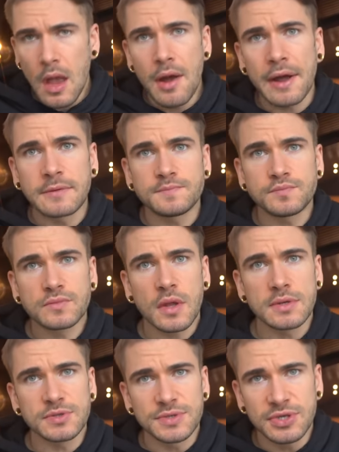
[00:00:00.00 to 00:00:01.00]
Alright,
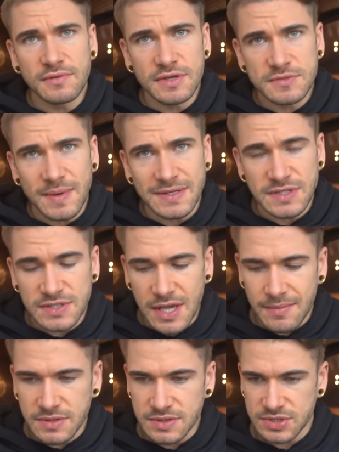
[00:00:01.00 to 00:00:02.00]
so we do have the spicy
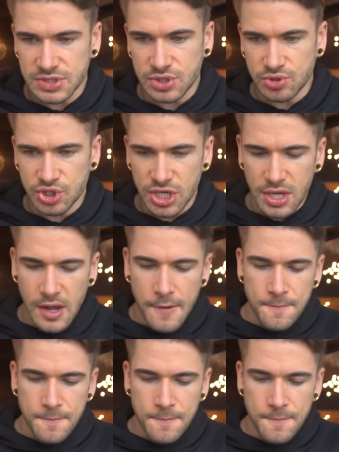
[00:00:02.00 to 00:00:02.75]
salmon sushi.